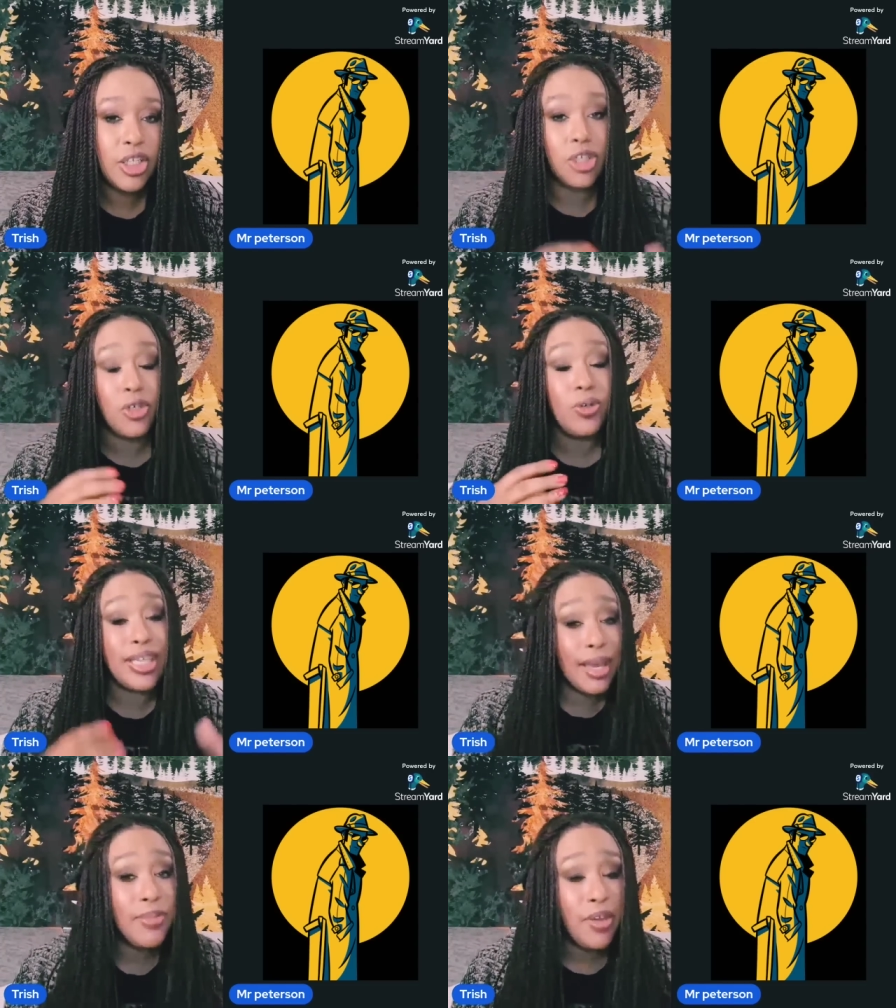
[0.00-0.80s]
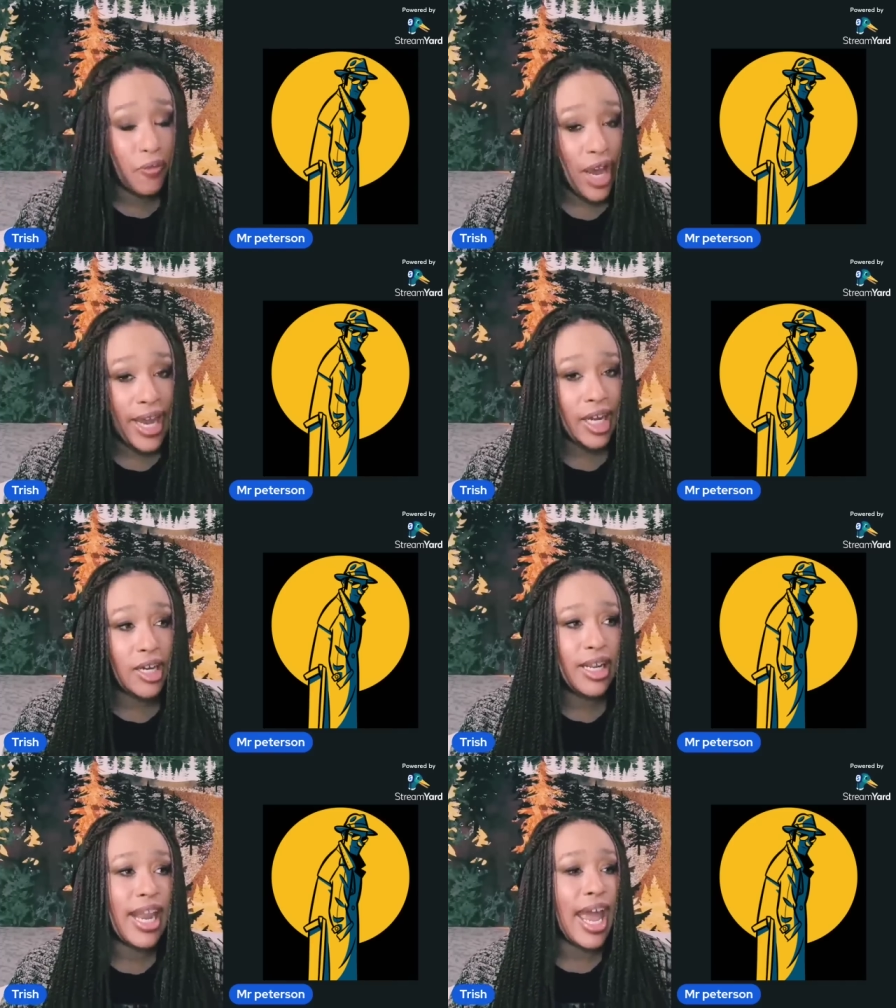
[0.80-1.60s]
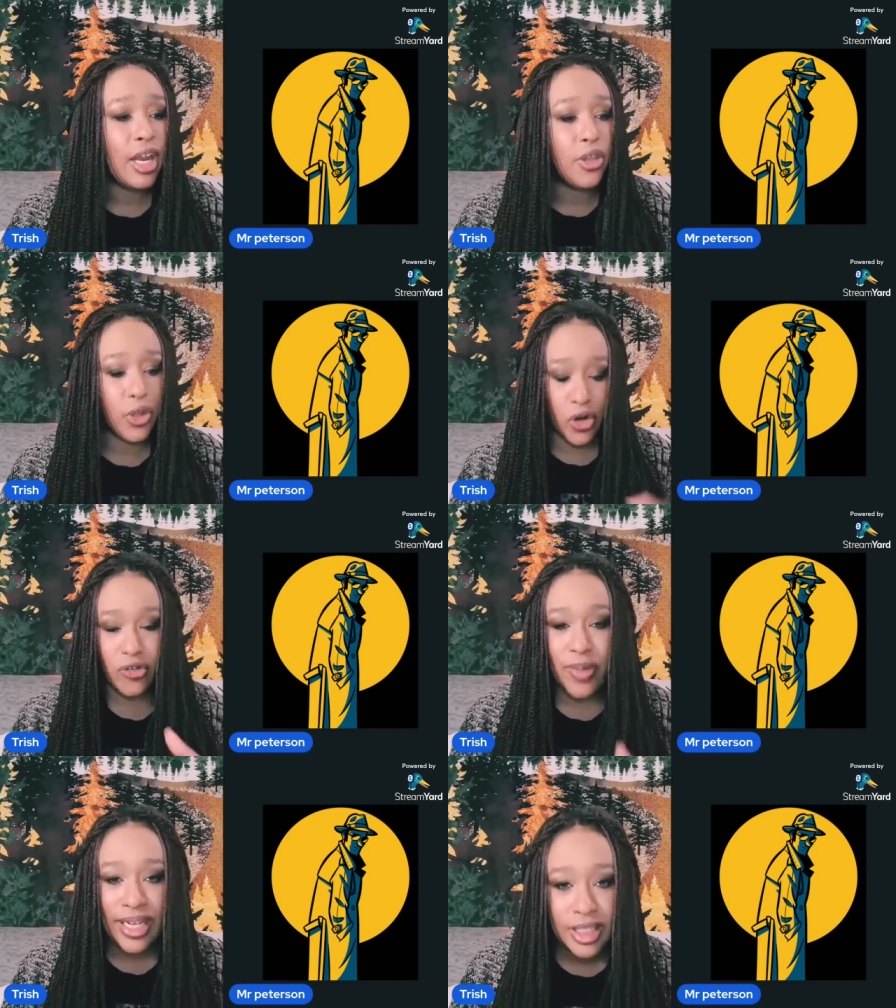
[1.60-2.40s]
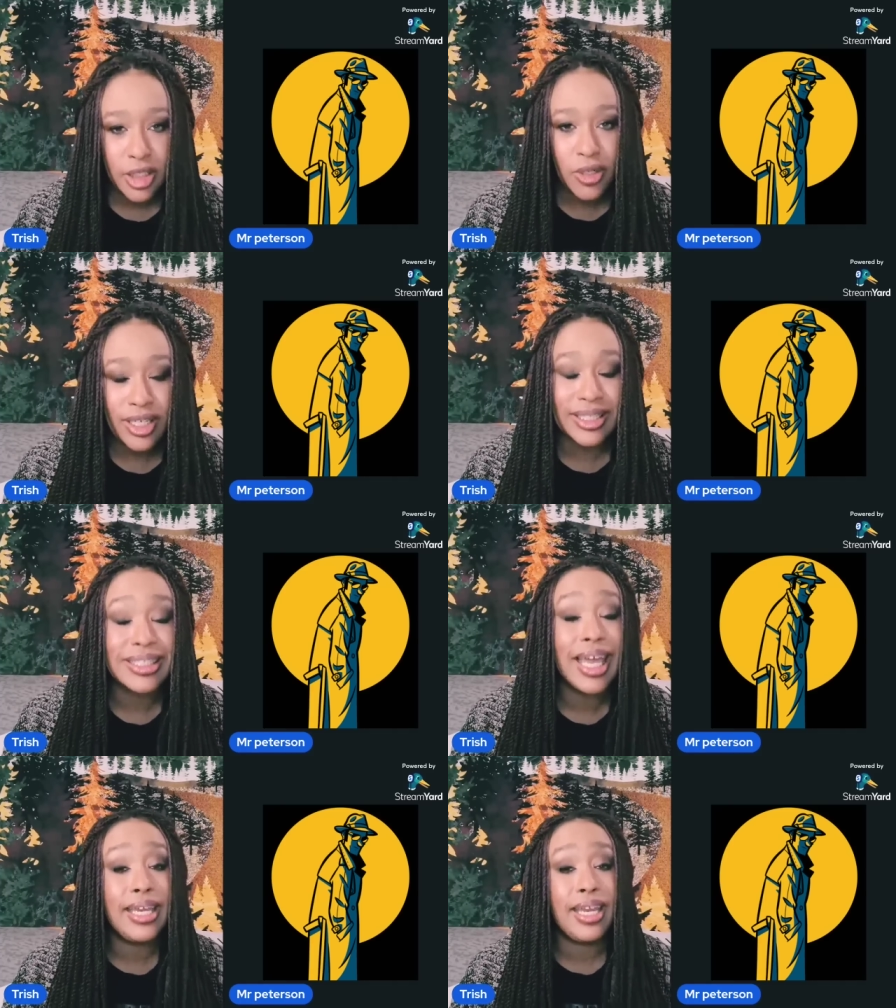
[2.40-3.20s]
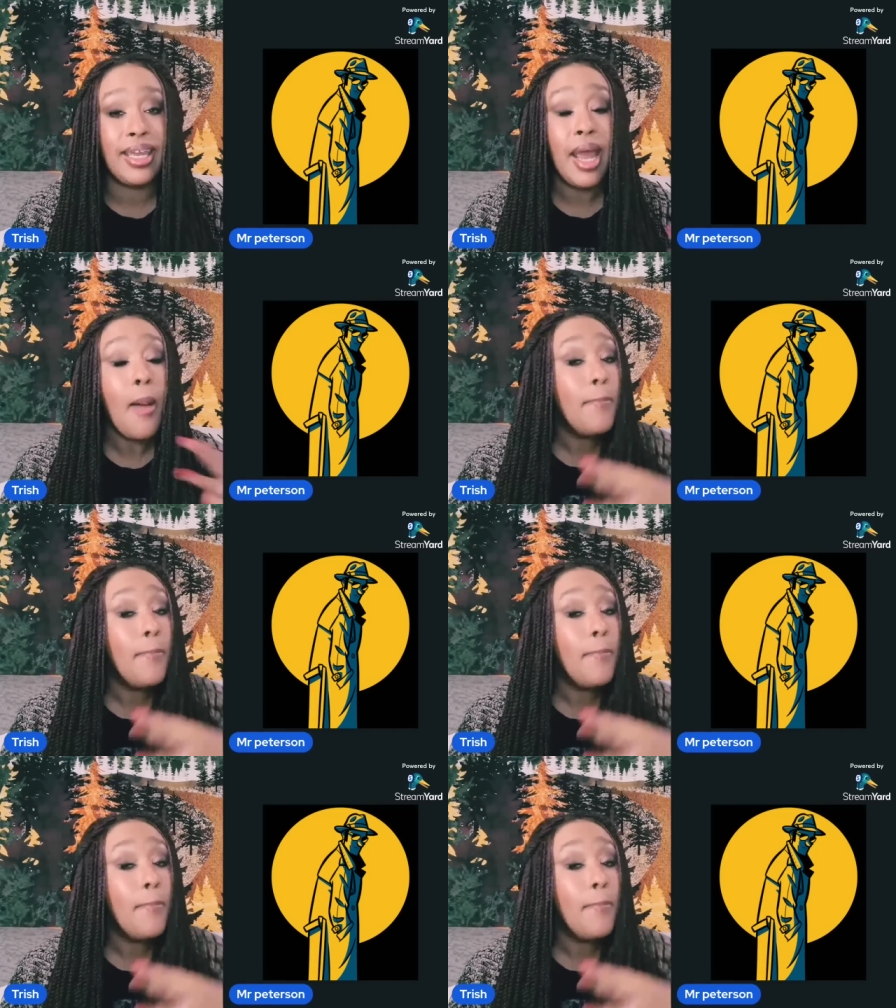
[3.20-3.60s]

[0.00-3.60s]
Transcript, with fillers: to get me fired and had a third of my students sign it